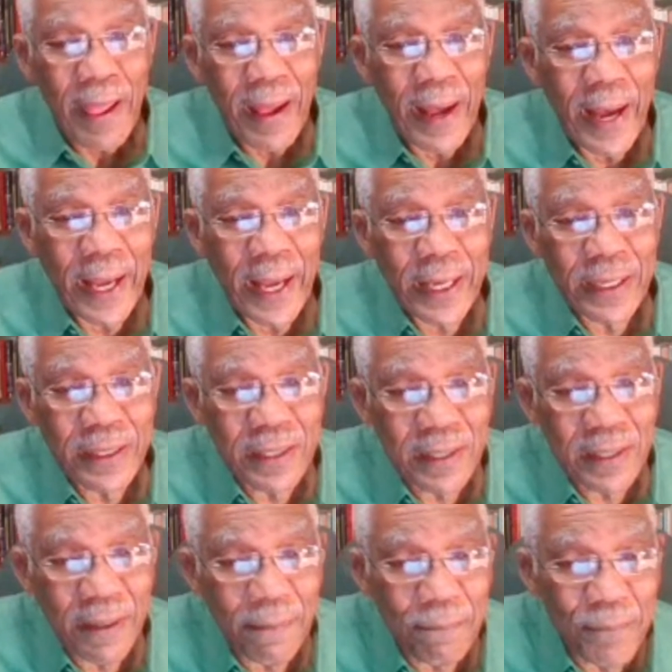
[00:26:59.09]
And
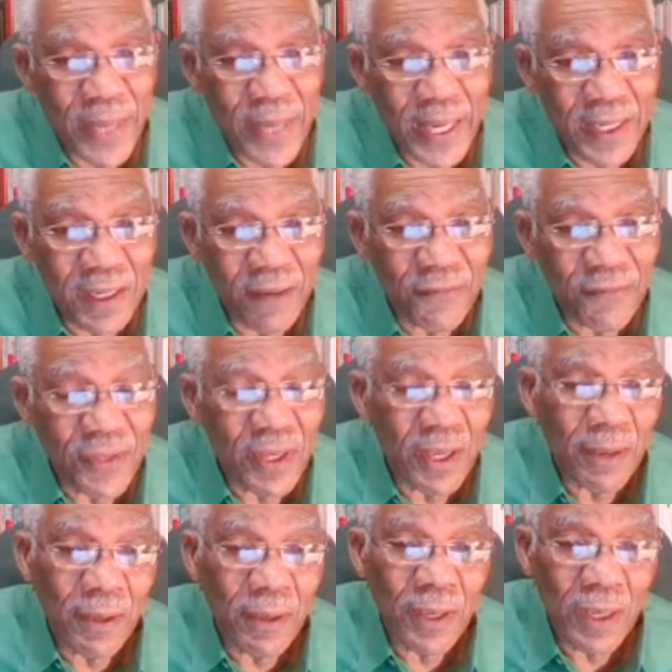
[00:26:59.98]
many of
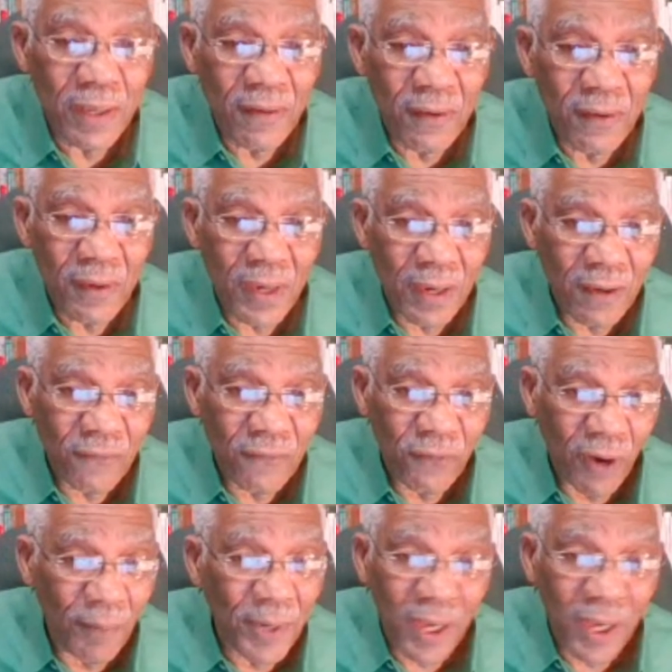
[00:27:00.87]
the
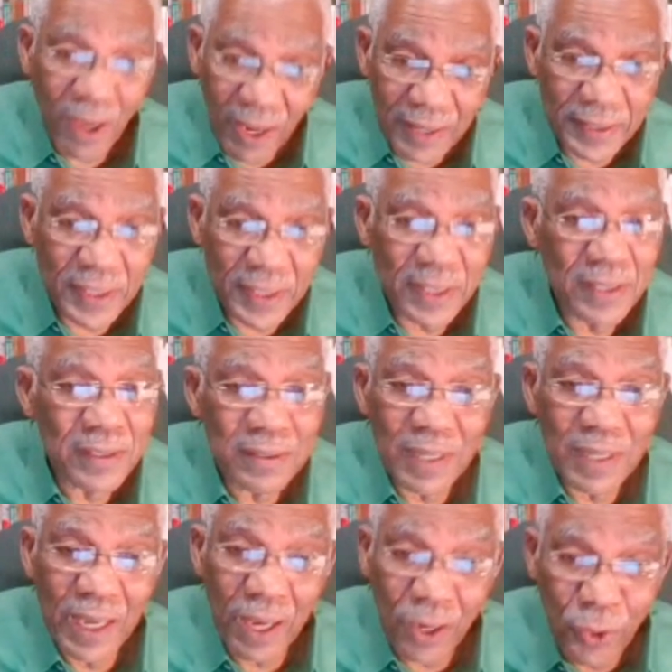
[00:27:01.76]
former colonies,
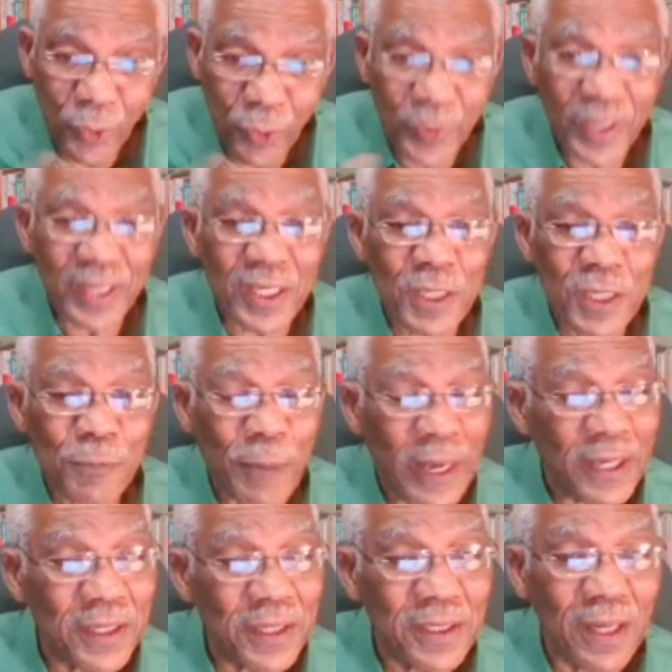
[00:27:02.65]
including the
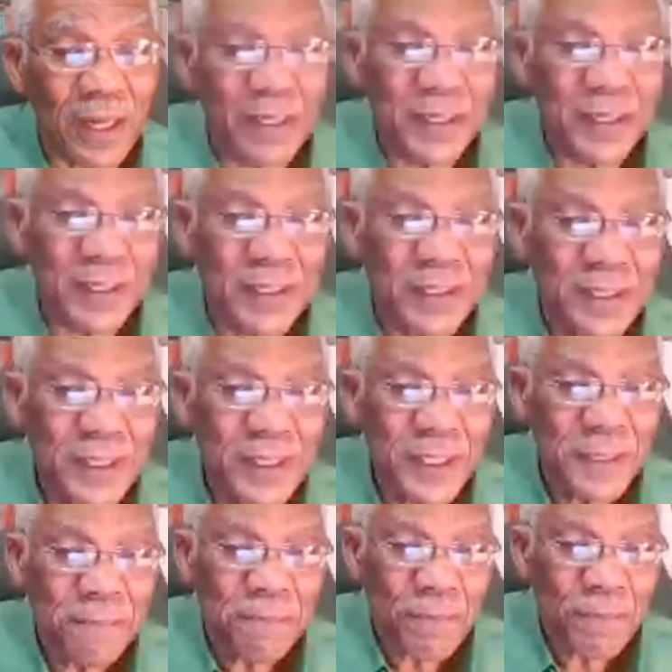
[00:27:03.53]
Spanish colonies,
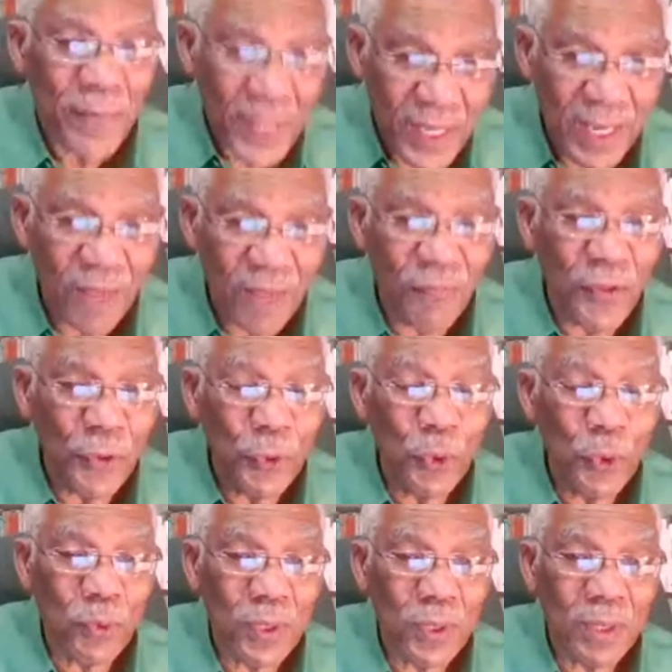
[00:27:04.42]
in the New
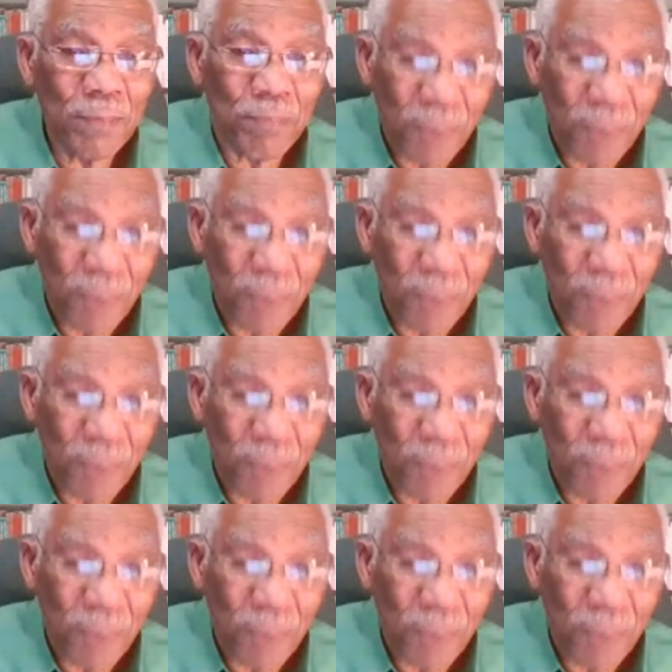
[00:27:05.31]
World